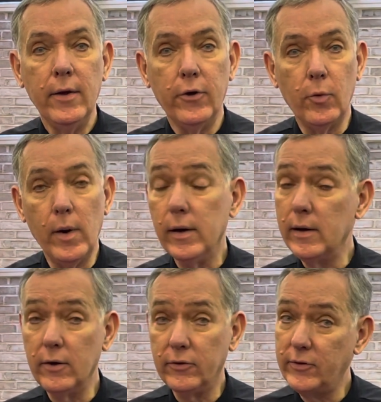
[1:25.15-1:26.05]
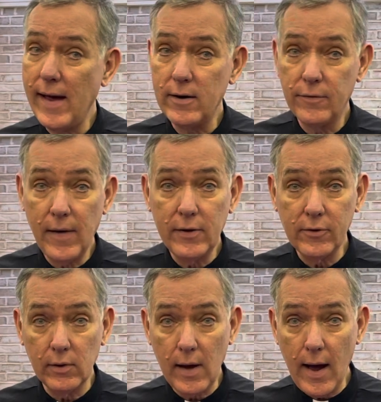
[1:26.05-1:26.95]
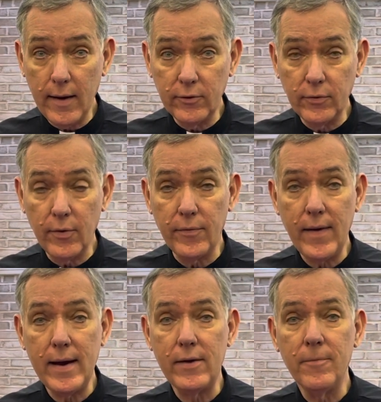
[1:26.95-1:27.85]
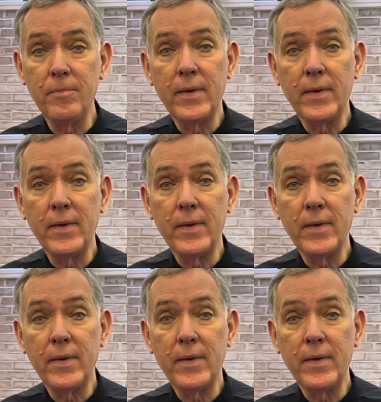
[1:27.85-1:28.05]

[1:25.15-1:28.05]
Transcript: their willingness to sacrifice their lives for the faith,